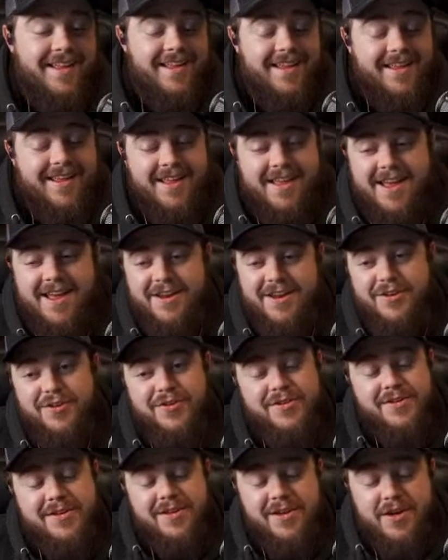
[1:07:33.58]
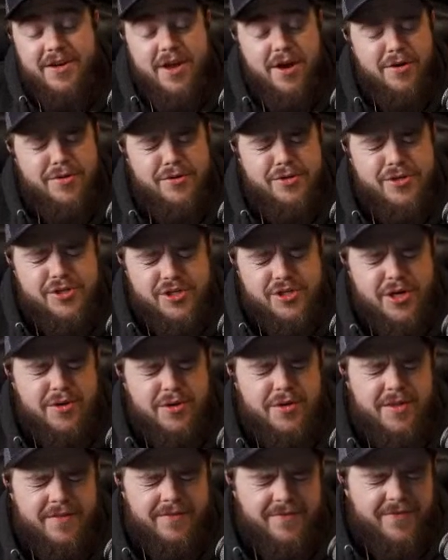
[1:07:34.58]
Dude, no
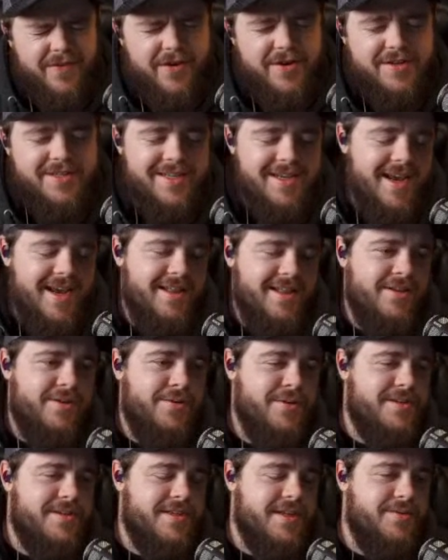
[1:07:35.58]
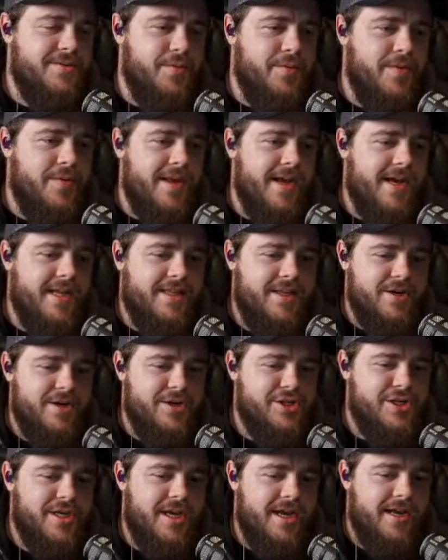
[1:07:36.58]
joke. The first thing Eleanor did when we got
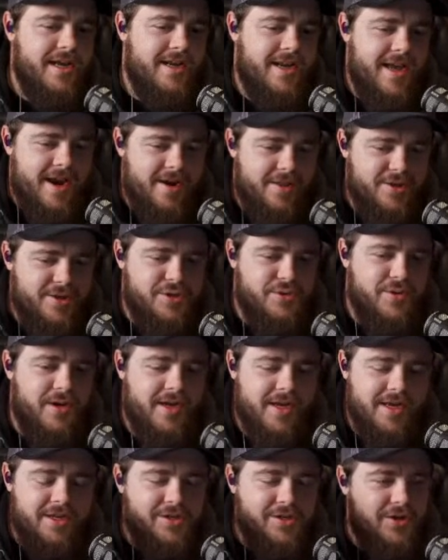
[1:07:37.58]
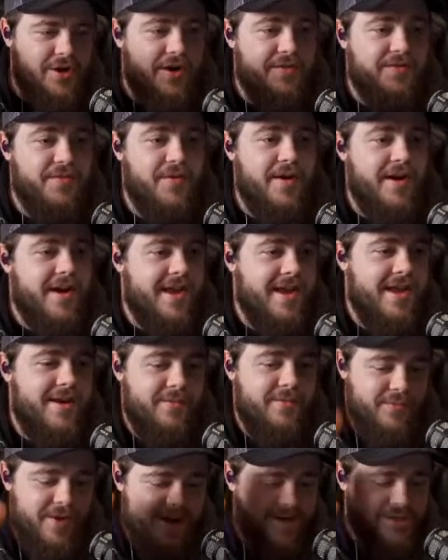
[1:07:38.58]
there, she got out of the truck and took off running
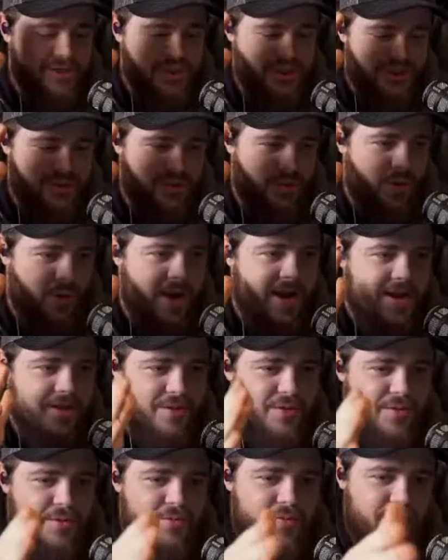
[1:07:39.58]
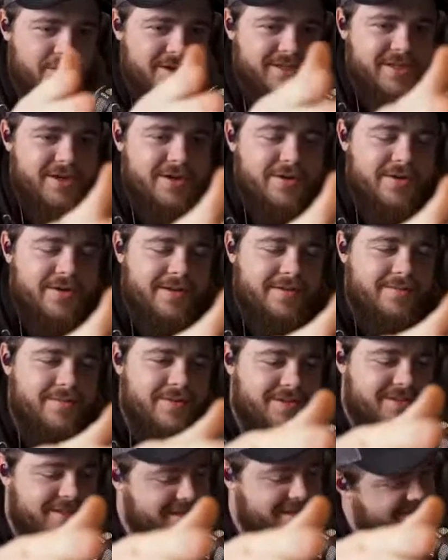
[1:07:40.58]
and ran straight through Poison Oak. And
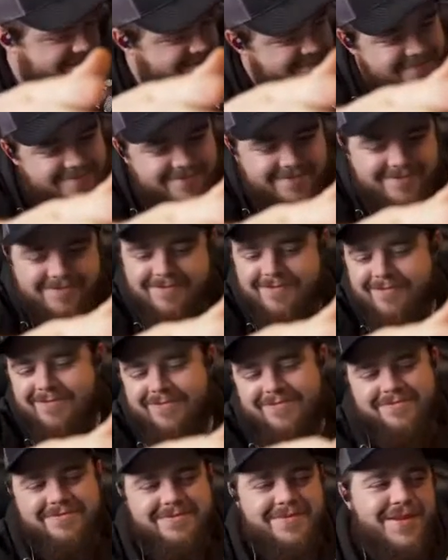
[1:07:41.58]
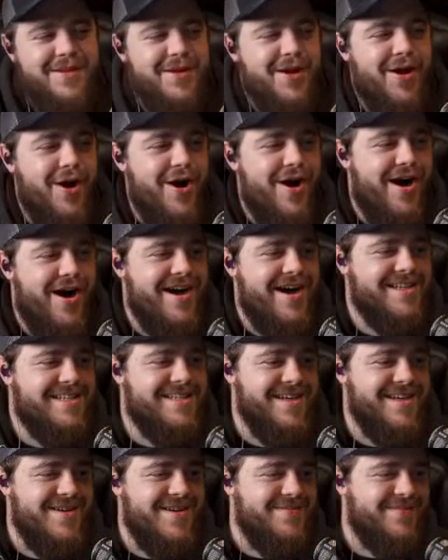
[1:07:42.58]
we're just like, you're like,
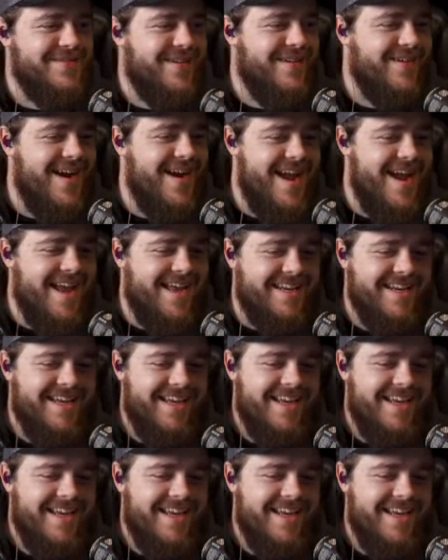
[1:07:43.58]
awesome, great.